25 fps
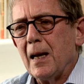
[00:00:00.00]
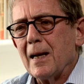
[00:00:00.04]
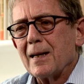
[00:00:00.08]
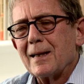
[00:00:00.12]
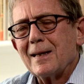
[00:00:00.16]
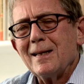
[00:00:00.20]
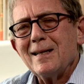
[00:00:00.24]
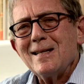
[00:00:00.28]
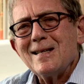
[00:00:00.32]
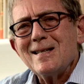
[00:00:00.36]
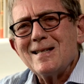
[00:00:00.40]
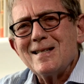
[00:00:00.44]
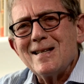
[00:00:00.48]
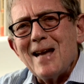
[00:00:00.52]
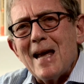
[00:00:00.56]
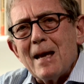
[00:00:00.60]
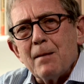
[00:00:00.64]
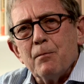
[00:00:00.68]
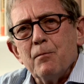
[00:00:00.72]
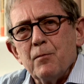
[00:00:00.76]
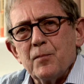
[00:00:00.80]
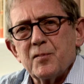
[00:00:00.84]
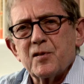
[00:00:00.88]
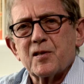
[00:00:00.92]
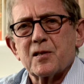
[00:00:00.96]

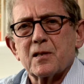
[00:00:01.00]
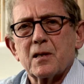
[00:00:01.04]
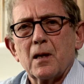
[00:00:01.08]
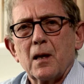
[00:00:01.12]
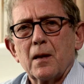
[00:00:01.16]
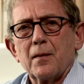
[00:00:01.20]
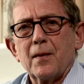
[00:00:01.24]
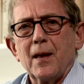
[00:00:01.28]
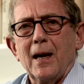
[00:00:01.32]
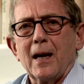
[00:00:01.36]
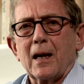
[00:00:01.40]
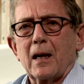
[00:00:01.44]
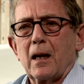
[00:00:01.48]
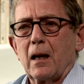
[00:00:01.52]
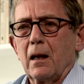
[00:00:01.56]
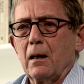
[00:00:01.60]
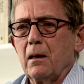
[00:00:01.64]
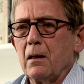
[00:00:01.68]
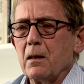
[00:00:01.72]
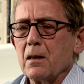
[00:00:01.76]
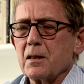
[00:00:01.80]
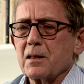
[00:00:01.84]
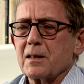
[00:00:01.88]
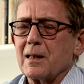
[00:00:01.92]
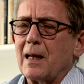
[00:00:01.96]
condemns that class,